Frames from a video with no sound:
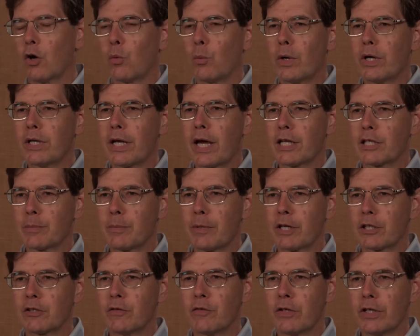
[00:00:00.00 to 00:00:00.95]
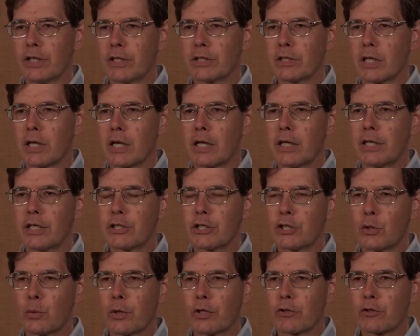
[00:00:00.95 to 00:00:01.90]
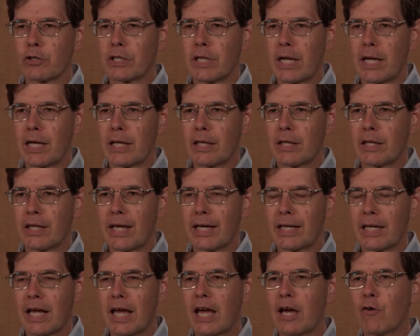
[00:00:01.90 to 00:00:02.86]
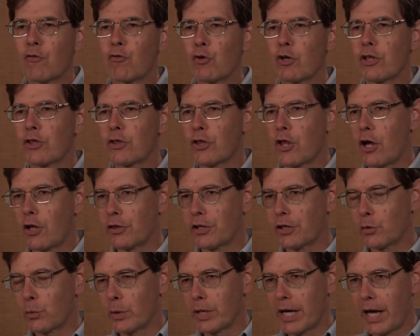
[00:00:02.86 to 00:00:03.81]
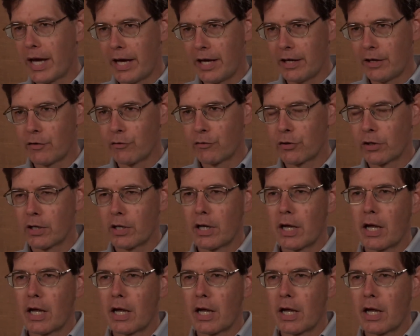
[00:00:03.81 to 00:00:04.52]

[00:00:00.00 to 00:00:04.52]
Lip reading: One aspect of this is to understand that every thought that we have,